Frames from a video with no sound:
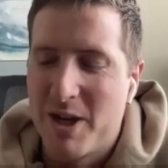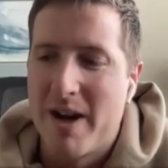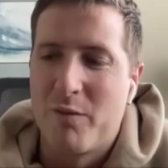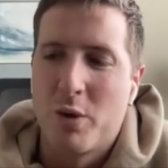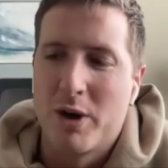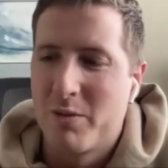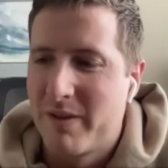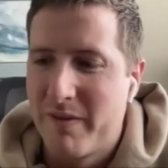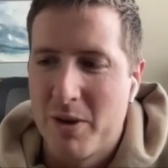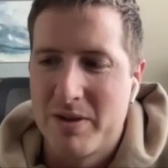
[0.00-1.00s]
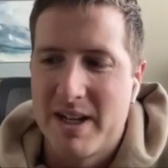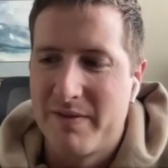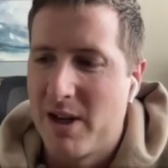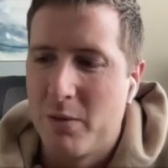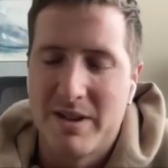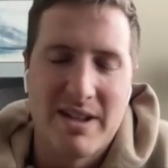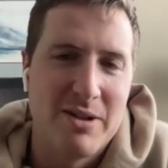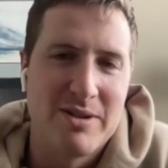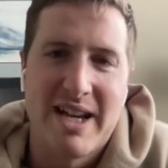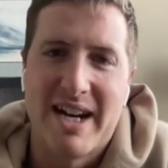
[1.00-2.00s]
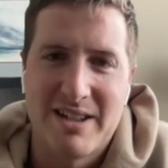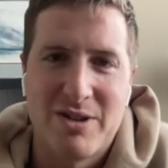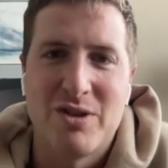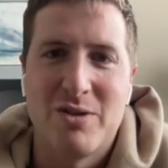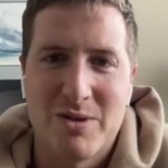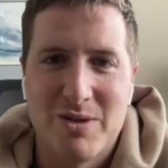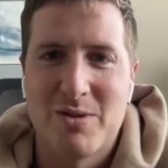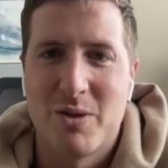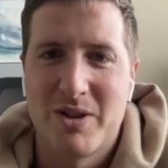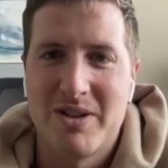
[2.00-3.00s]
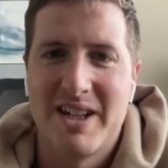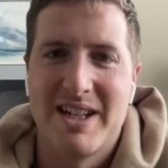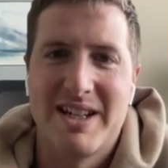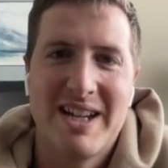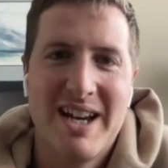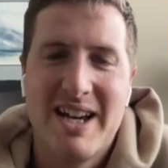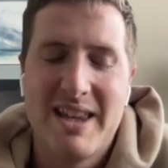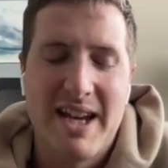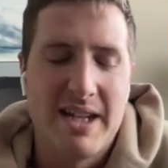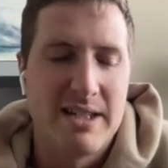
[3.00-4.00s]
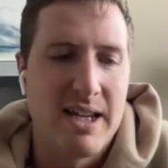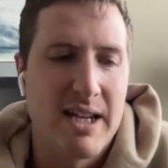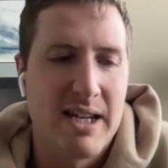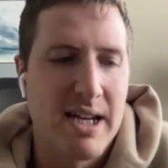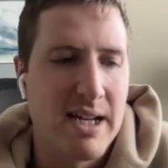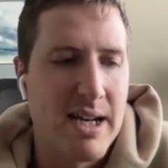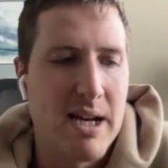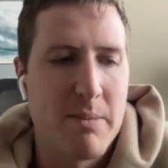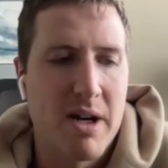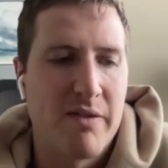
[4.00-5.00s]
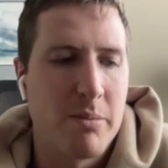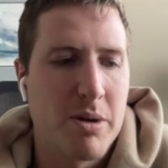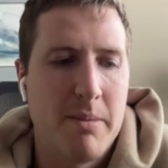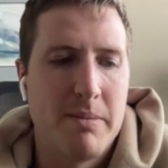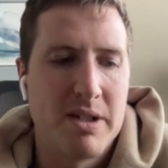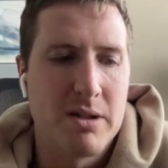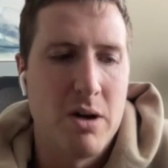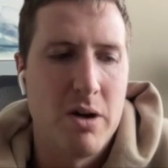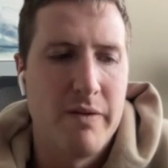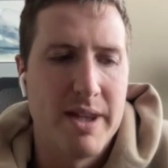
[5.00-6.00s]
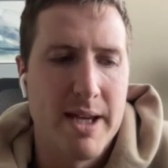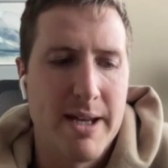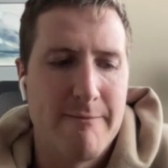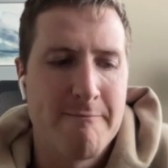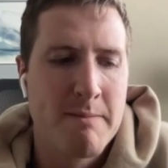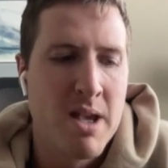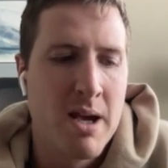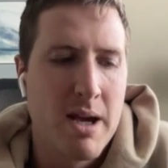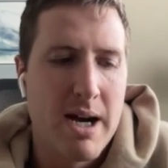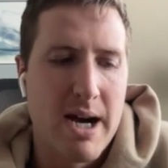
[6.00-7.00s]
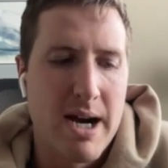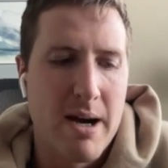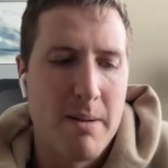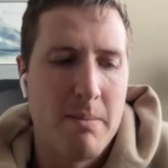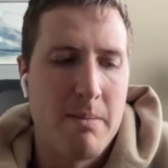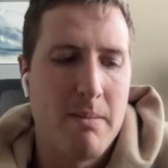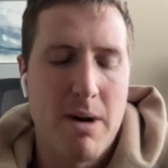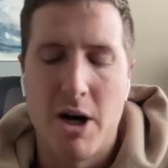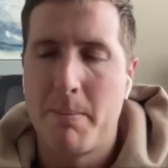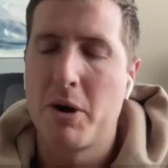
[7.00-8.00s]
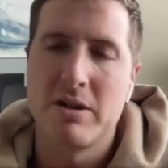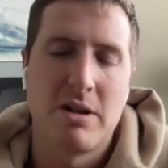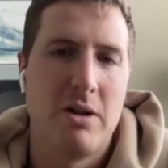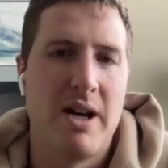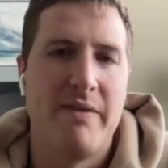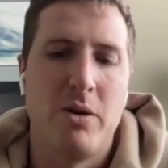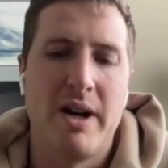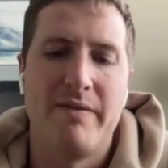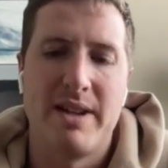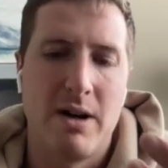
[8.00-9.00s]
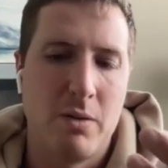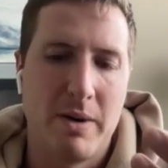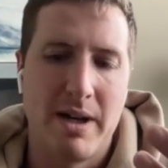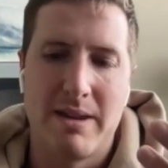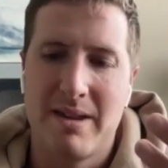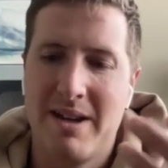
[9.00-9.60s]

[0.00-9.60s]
have worked with folks that have dealt with sales tax issues historically. And that is a nightmare of a problem to solve. And then on a personal level, have dealt with